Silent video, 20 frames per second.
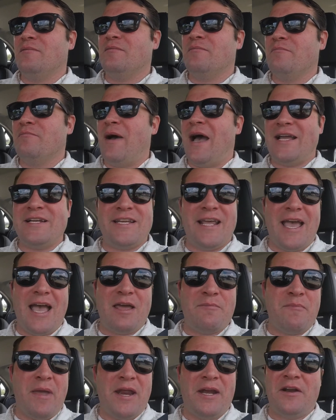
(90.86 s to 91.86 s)
my
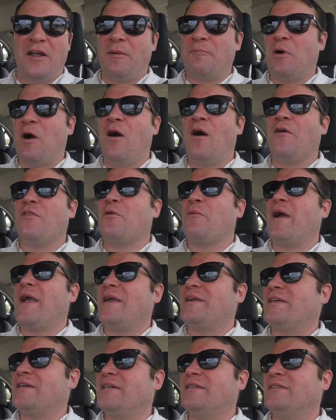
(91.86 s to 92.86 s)
dad made it up all the way
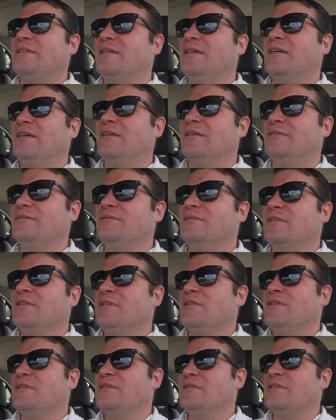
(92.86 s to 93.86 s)
to
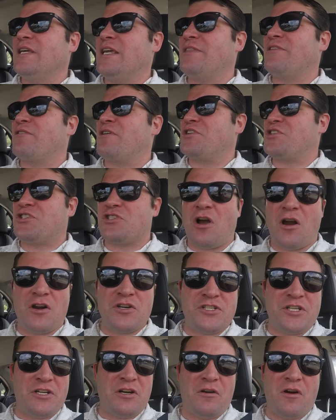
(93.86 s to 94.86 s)
either a
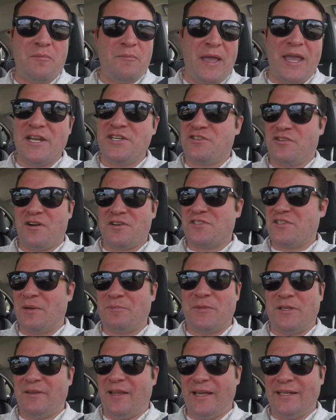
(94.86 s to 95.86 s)
sergeant or a major or
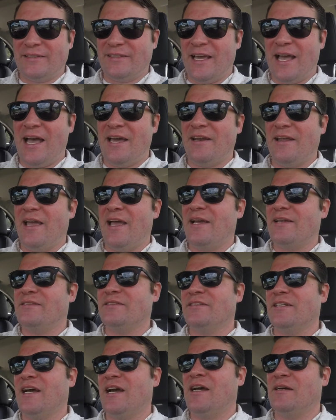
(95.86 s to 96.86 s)
something like that. And
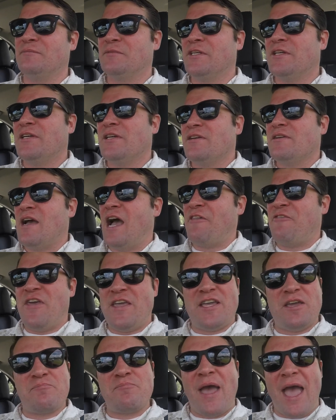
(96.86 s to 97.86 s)
I
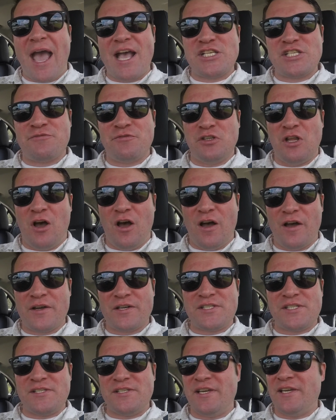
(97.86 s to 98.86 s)
think in past
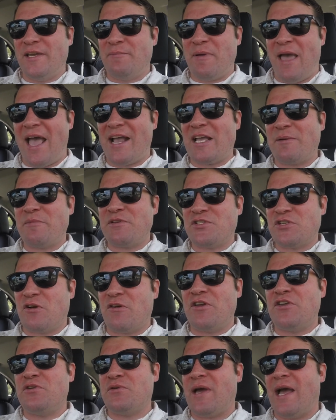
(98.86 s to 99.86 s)
vlogs back in
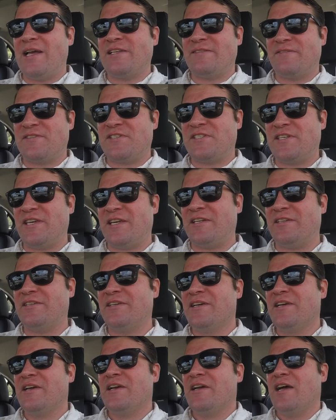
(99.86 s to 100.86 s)
Missouri, you guys have seen
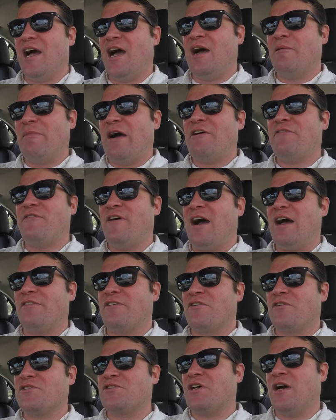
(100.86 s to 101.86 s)
my
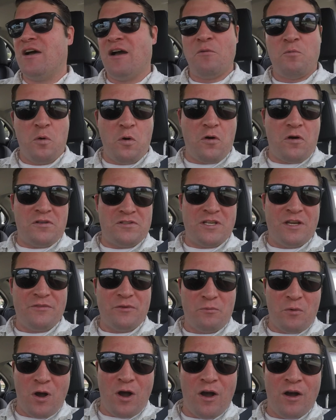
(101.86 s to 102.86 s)
father's awards on the
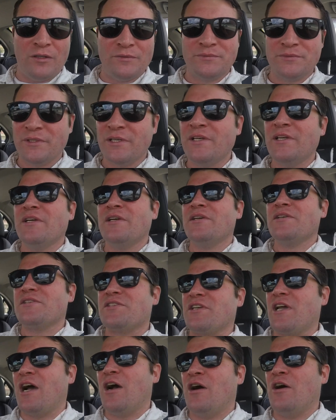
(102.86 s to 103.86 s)
wall. So